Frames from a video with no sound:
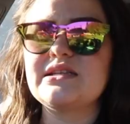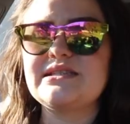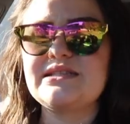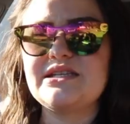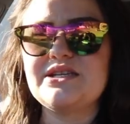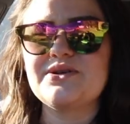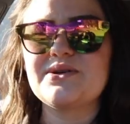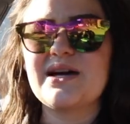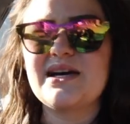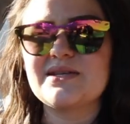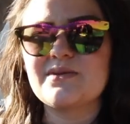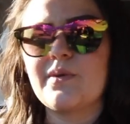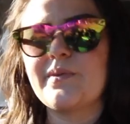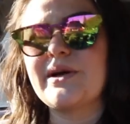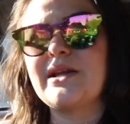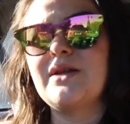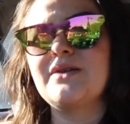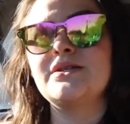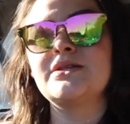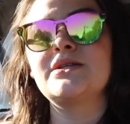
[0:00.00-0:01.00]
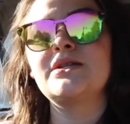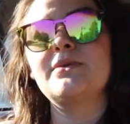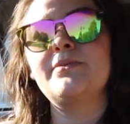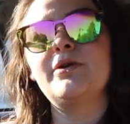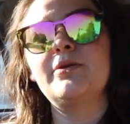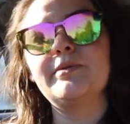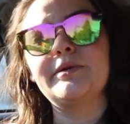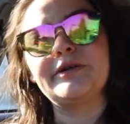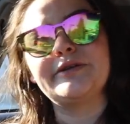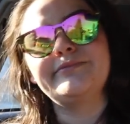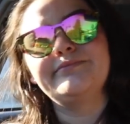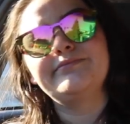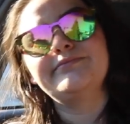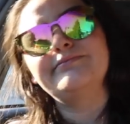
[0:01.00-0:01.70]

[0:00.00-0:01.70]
See you guys when we're closer to the billboard.